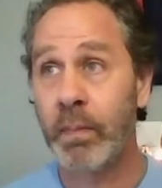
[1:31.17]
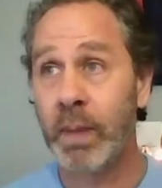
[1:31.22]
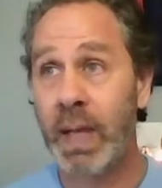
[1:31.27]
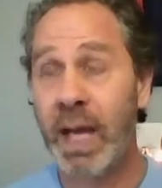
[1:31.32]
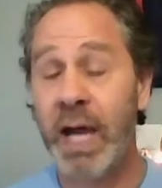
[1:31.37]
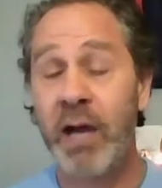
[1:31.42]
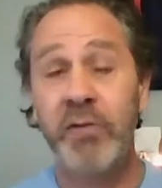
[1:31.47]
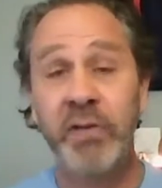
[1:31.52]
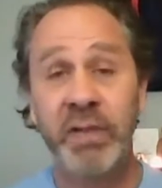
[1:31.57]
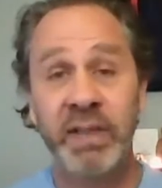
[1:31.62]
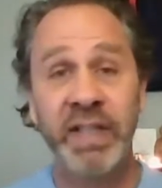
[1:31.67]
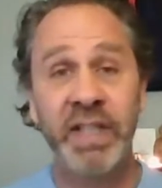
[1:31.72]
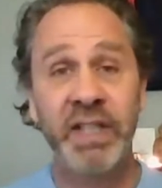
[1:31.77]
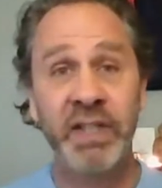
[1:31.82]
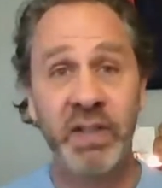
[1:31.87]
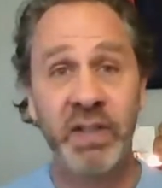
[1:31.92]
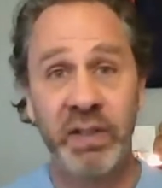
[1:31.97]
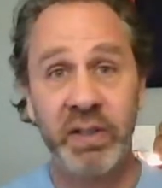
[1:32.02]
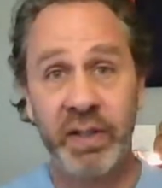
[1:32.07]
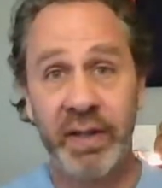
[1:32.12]
how
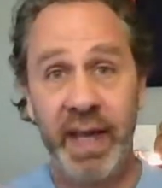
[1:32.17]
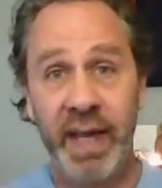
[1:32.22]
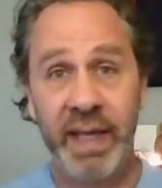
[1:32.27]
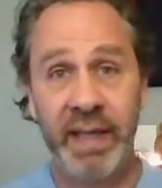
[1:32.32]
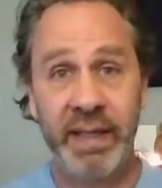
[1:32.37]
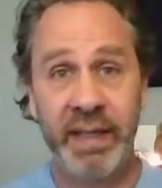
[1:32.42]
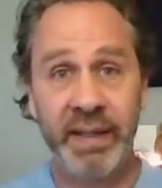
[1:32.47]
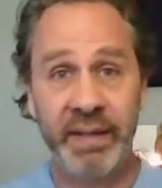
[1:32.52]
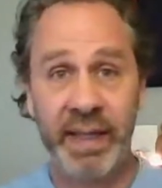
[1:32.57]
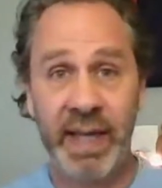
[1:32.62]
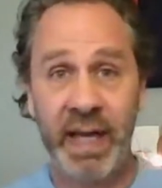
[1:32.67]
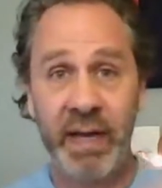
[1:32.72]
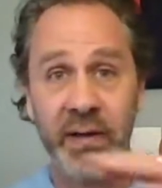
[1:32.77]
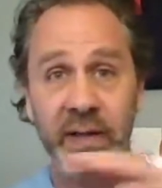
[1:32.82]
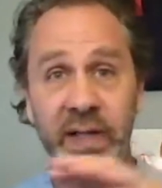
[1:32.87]
relational that is, how